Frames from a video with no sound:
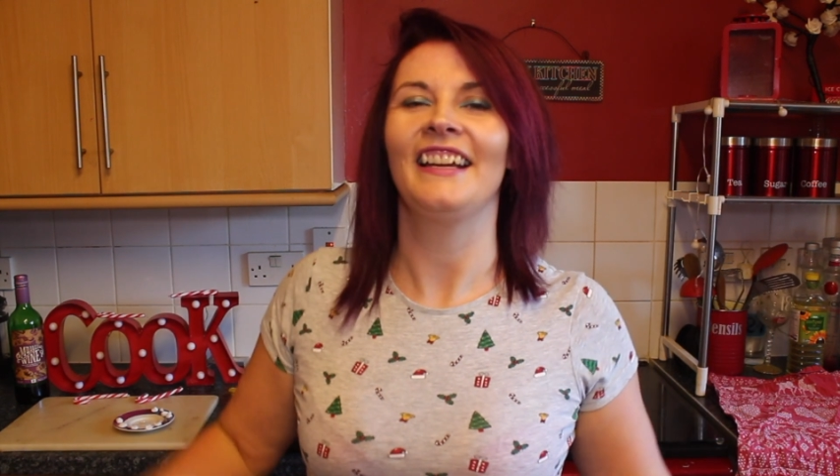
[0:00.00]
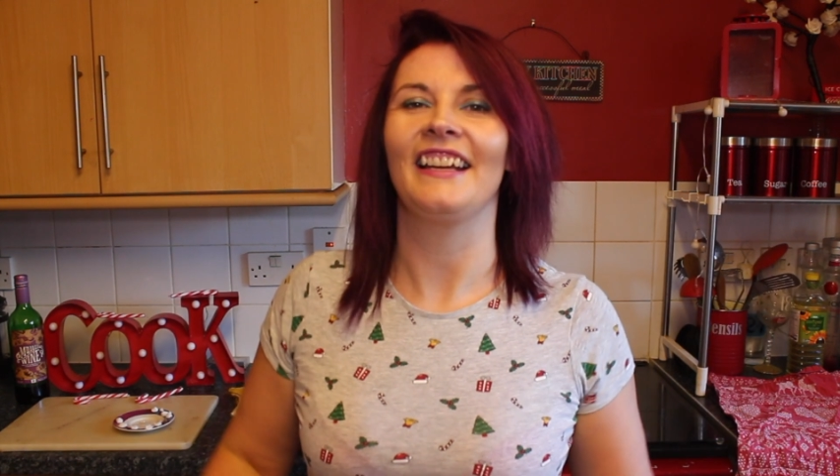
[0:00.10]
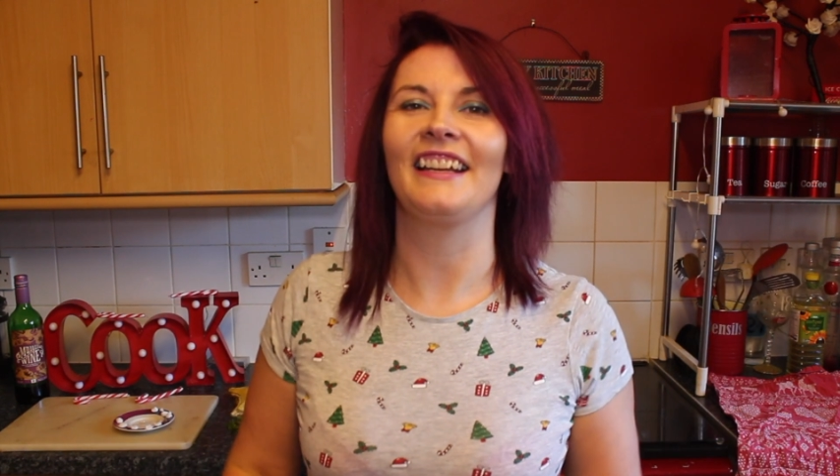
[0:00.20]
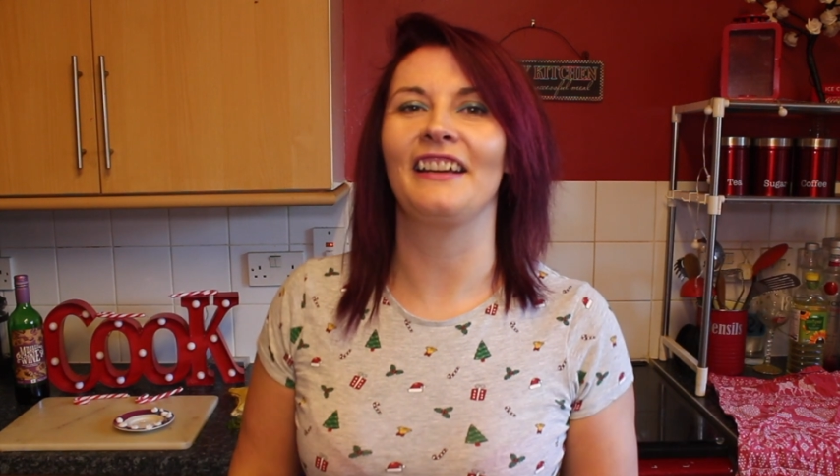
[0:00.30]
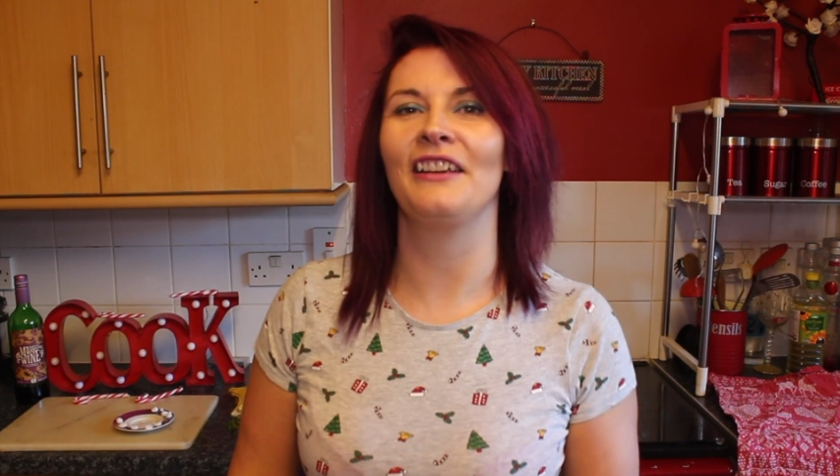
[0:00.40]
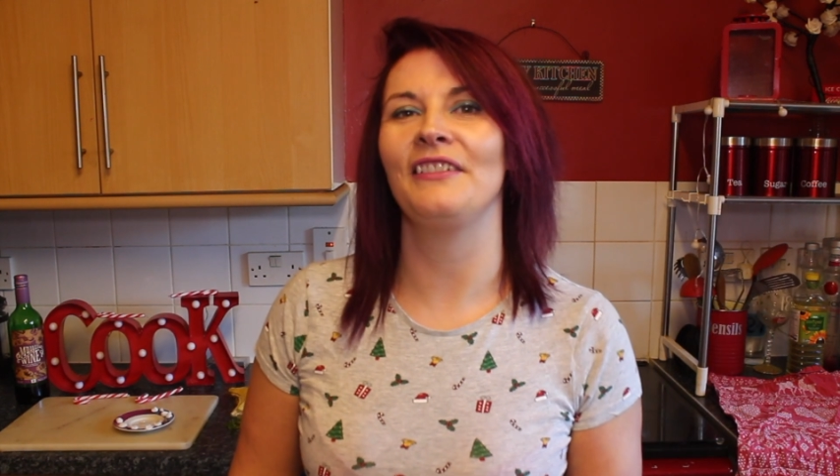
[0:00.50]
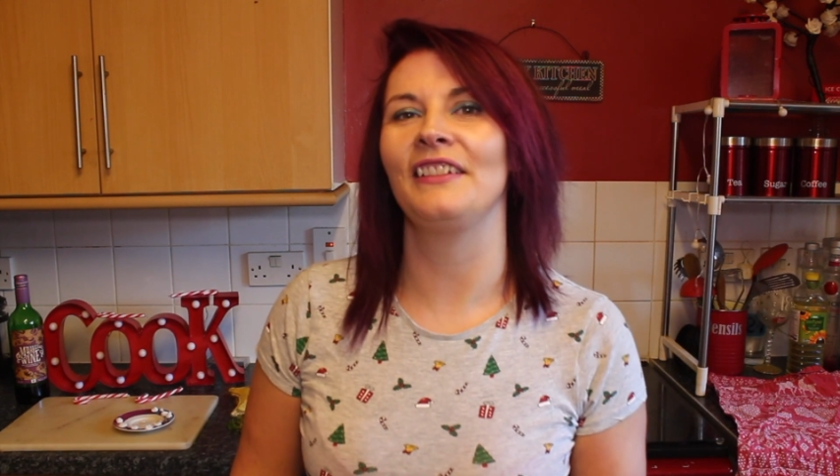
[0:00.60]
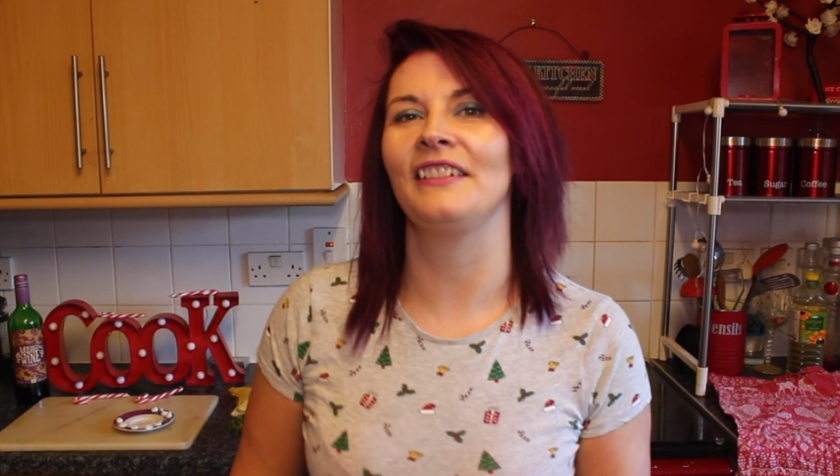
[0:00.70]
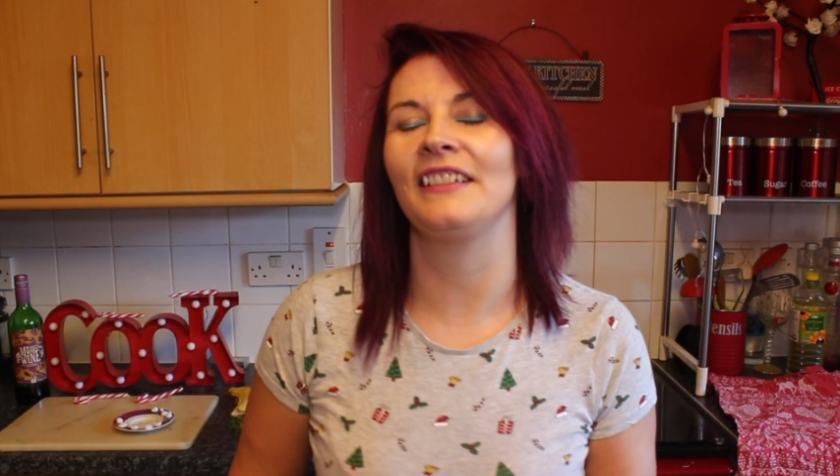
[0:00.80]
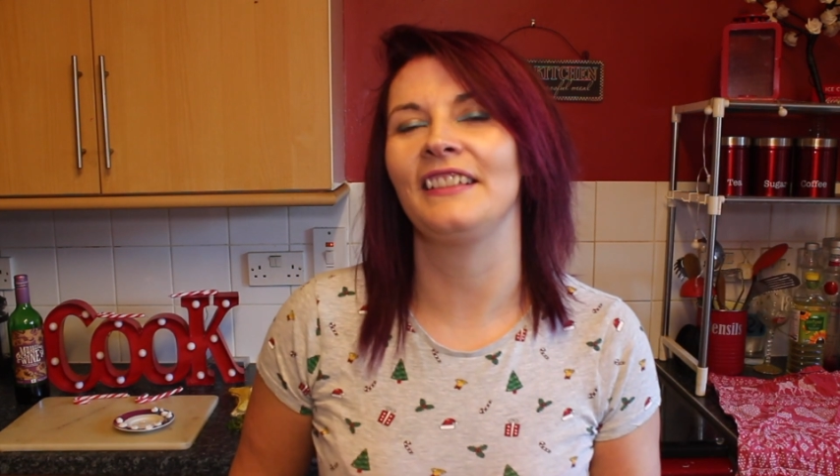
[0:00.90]
And I hope
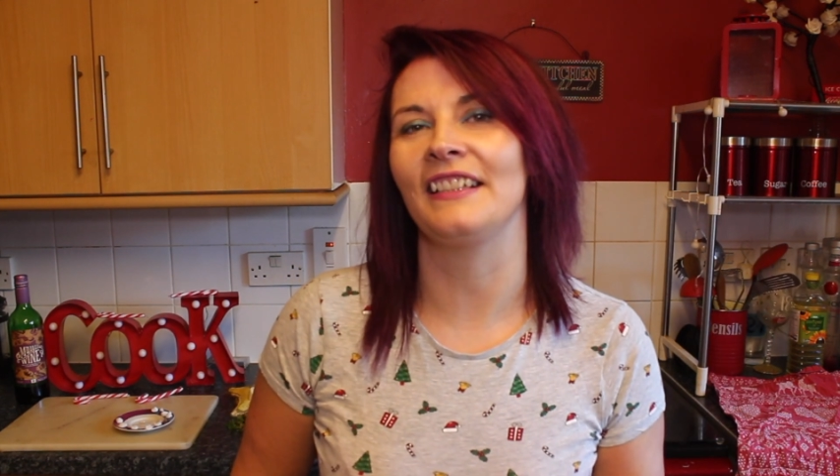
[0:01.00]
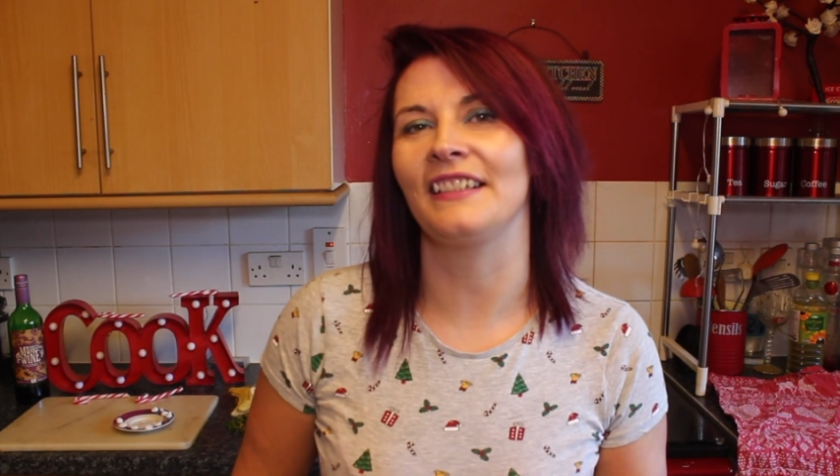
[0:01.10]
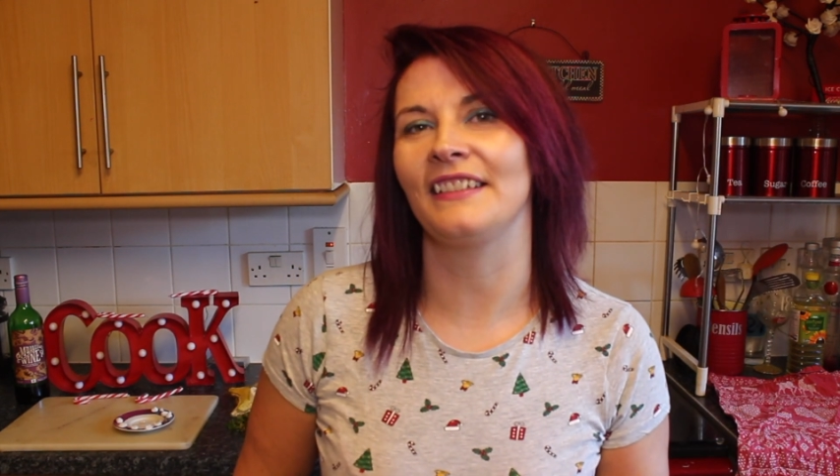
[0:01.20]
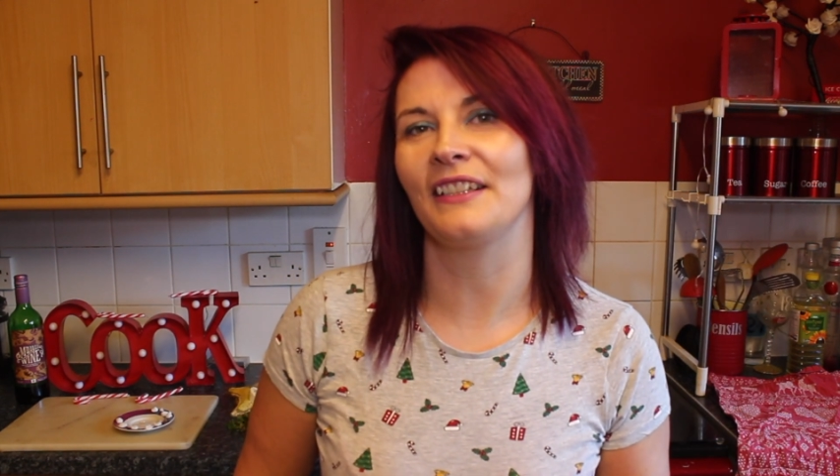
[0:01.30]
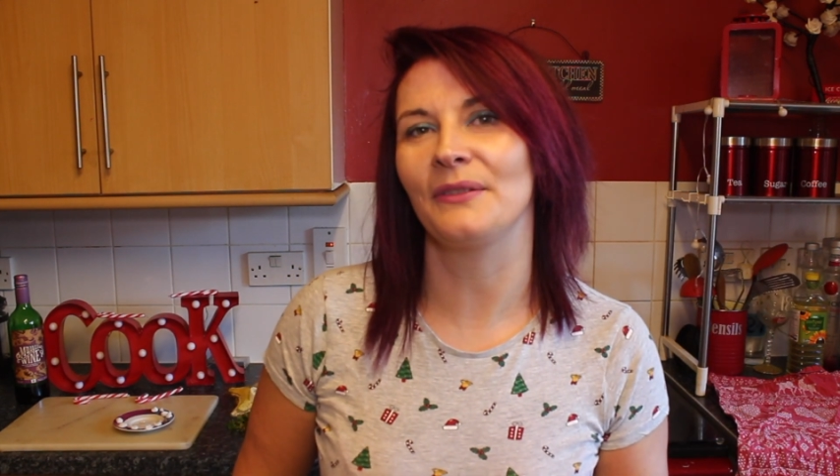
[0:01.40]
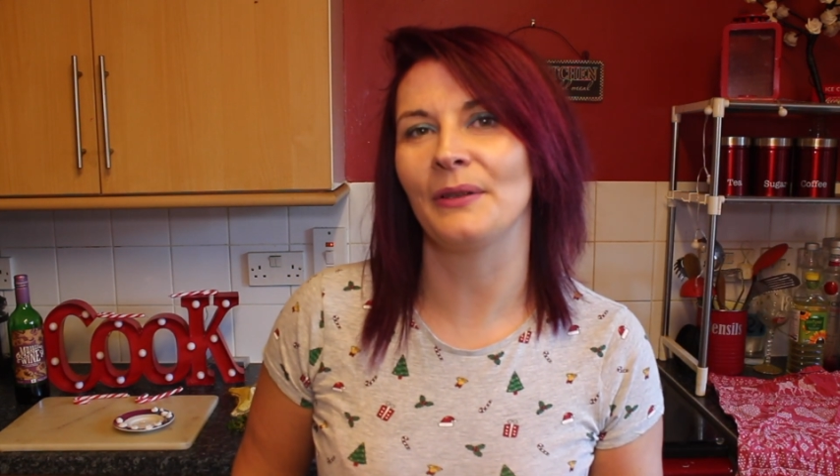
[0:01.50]
you like this